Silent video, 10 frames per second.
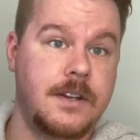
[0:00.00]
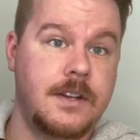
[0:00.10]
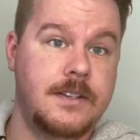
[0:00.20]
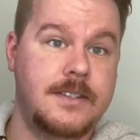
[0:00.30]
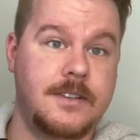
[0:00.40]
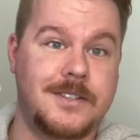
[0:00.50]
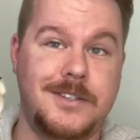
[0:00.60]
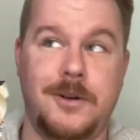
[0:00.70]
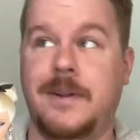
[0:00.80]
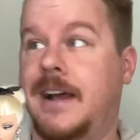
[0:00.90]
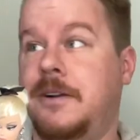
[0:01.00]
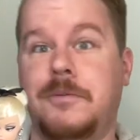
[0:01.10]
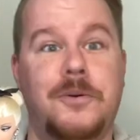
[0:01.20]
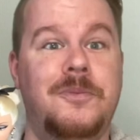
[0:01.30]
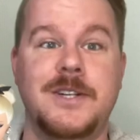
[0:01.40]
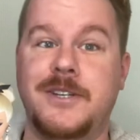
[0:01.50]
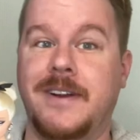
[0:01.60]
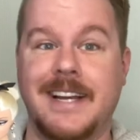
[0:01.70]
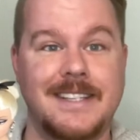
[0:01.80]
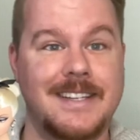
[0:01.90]
Silkstone. I don't know what
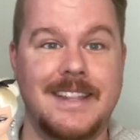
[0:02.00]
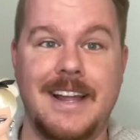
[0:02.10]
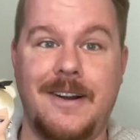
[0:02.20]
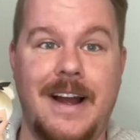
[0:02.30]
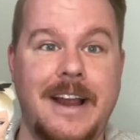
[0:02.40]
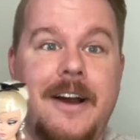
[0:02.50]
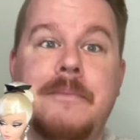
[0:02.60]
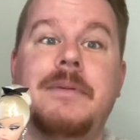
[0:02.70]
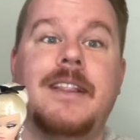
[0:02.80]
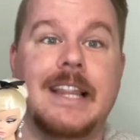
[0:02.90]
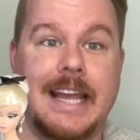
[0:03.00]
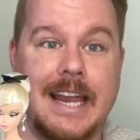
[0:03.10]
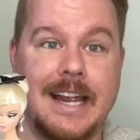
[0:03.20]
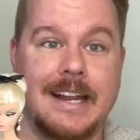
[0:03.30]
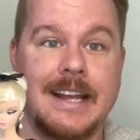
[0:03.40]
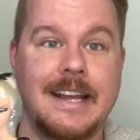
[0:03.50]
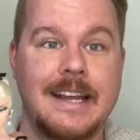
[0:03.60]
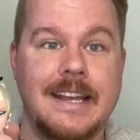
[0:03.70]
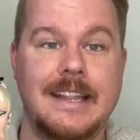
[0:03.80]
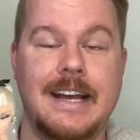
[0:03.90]
you guys did there. I got played.
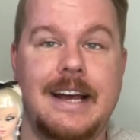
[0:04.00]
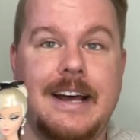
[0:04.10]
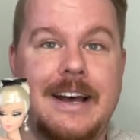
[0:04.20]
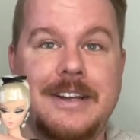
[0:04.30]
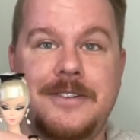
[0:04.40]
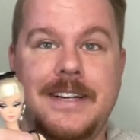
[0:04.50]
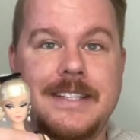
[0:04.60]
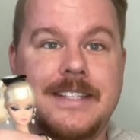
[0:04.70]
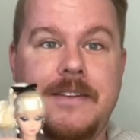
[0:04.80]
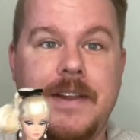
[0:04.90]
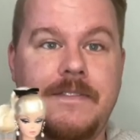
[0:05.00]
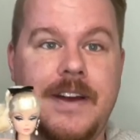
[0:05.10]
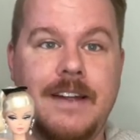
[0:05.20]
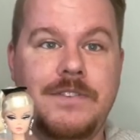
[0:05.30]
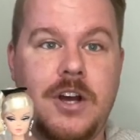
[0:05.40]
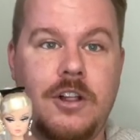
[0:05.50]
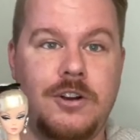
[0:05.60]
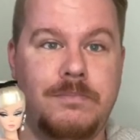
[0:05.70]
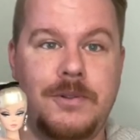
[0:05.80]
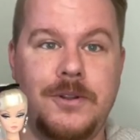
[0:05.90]
That
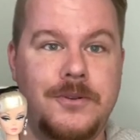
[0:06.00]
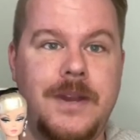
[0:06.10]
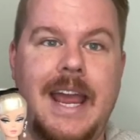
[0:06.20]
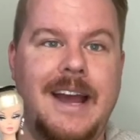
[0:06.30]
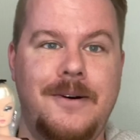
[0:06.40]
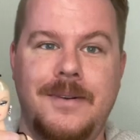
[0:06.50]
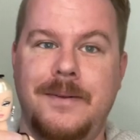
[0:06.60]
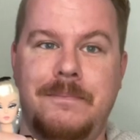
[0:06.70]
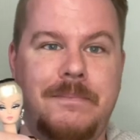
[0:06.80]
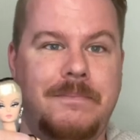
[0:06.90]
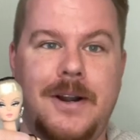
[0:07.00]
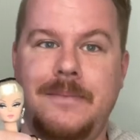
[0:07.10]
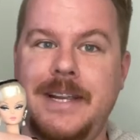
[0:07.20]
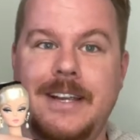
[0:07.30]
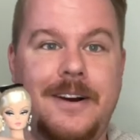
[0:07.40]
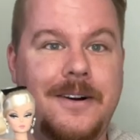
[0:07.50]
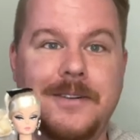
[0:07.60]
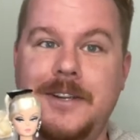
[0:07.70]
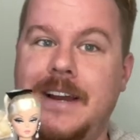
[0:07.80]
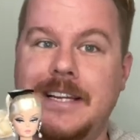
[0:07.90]
$175 blue gown Barbie. Oh,
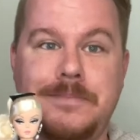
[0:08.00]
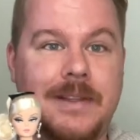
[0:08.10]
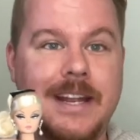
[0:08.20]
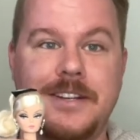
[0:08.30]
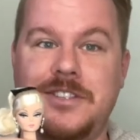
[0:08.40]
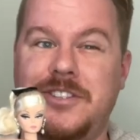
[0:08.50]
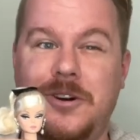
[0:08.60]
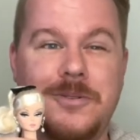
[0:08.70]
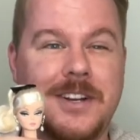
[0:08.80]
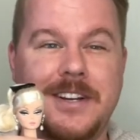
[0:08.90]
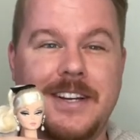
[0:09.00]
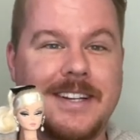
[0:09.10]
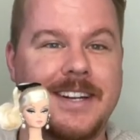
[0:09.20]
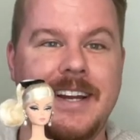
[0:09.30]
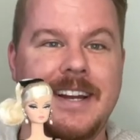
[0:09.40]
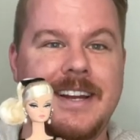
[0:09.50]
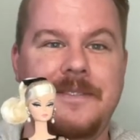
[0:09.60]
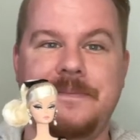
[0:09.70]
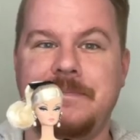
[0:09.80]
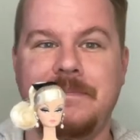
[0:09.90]
you guys played us so good.
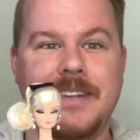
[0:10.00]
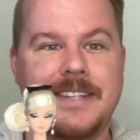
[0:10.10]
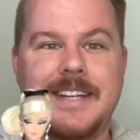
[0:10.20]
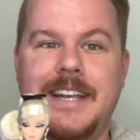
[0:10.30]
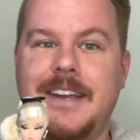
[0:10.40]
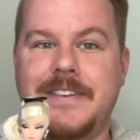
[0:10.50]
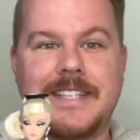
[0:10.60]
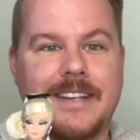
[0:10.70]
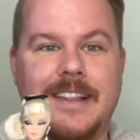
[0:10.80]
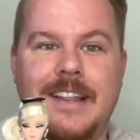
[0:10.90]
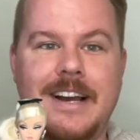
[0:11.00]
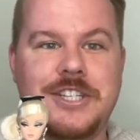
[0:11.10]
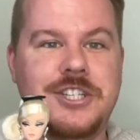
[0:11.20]
Didn't give us a clutch.